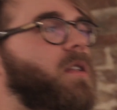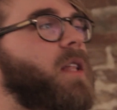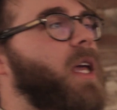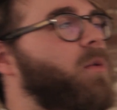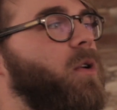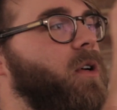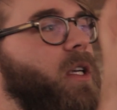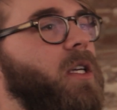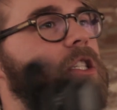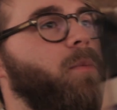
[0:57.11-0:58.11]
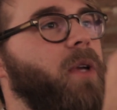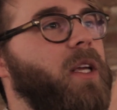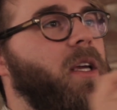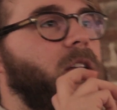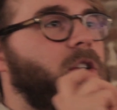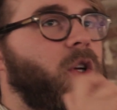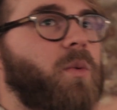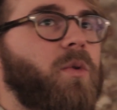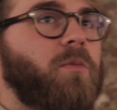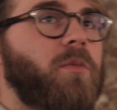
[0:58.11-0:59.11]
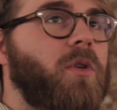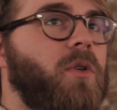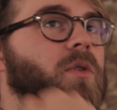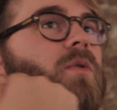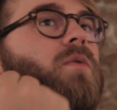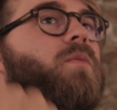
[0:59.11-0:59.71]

they will each begin to remove